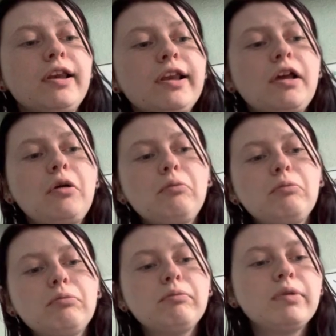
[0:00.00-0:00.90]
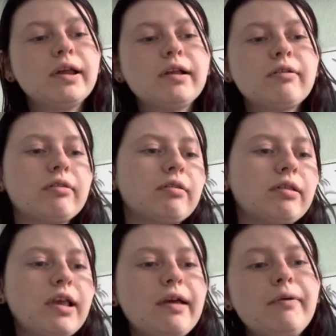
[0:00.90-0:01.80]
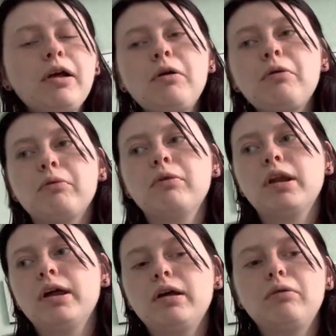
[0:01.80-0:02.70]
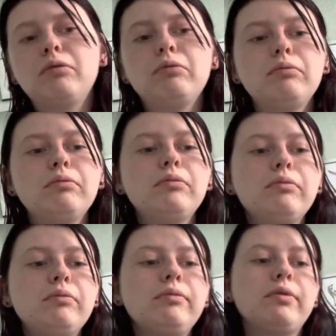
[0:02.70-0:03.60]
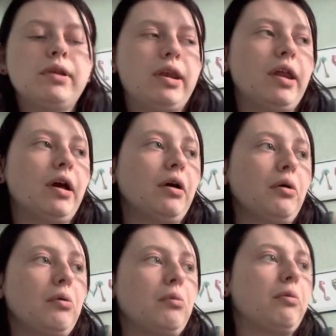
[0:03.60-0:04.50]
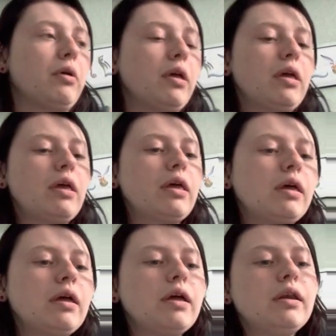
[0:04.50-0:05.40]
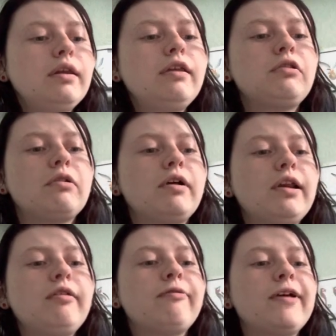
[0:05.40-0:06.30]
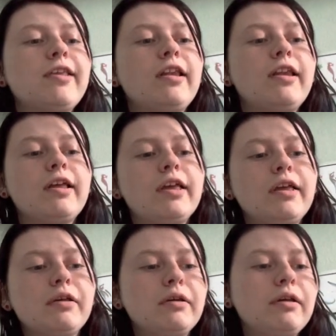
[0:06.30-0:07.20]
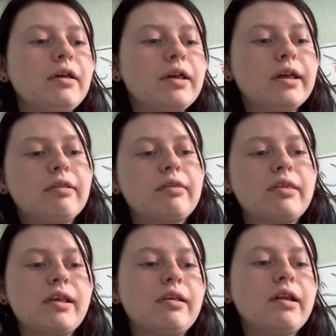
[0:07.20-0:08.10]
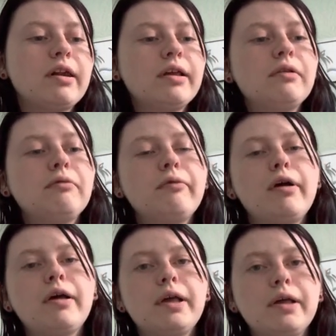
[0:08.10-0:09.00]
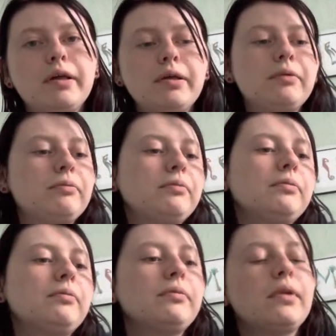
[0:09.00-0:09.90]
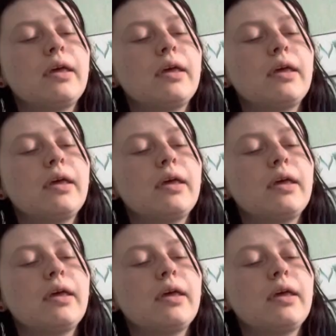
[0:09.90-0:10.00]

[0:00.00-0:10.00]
it on, blast every oh, loud. Now, this joint is fizzling, in. it's sizzling one.